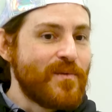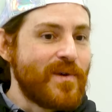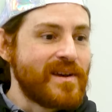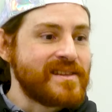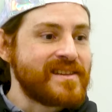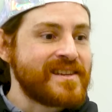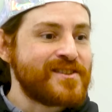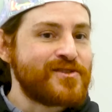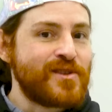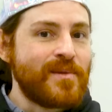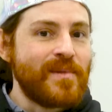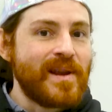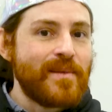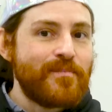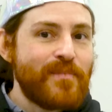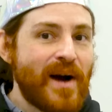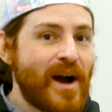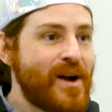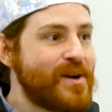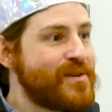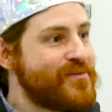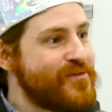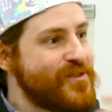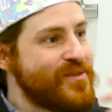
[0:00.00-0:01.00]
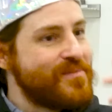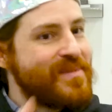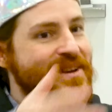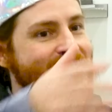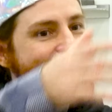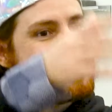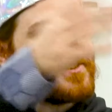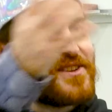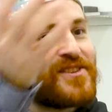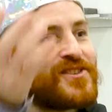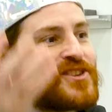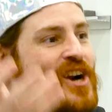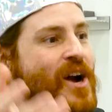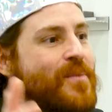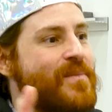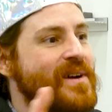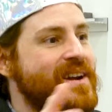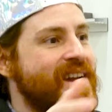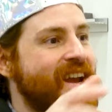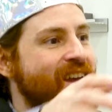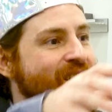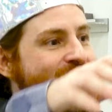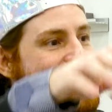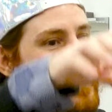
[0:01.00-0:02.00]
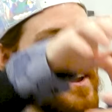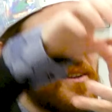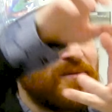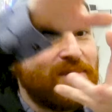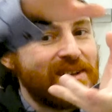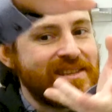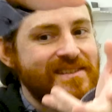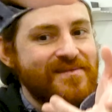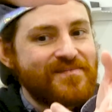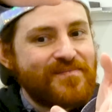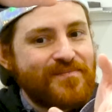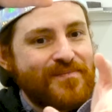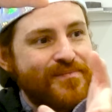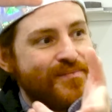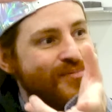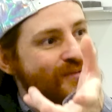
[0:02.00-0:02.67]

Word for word: was extremely powerful because the trauma kind of like was